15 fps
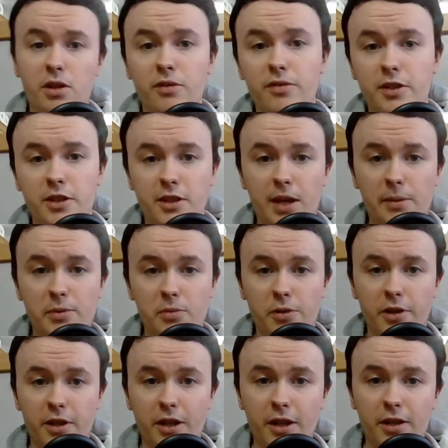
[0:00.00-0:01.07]
I'll fill in the gaps where
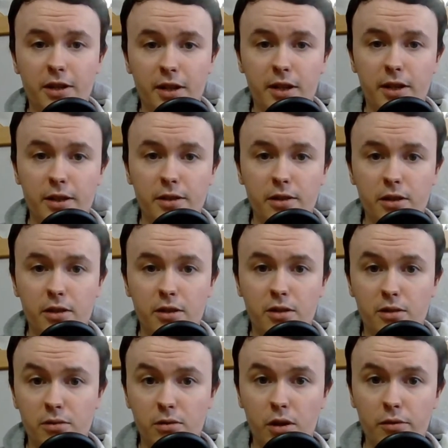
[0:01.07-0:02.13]
I can, and
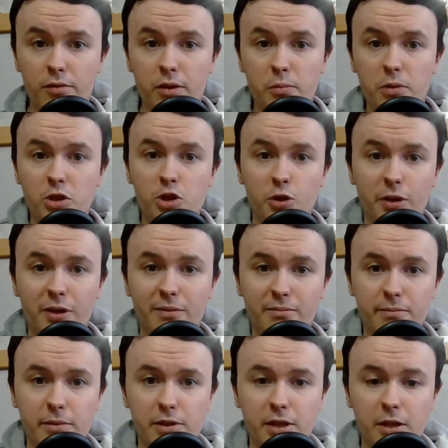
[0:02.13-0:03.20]
hopefully we enjoy.
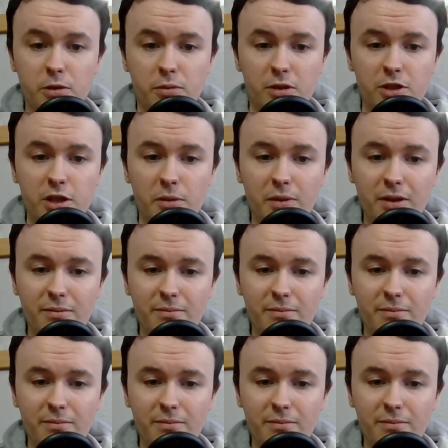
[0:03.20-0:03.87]
Let's get into it, shall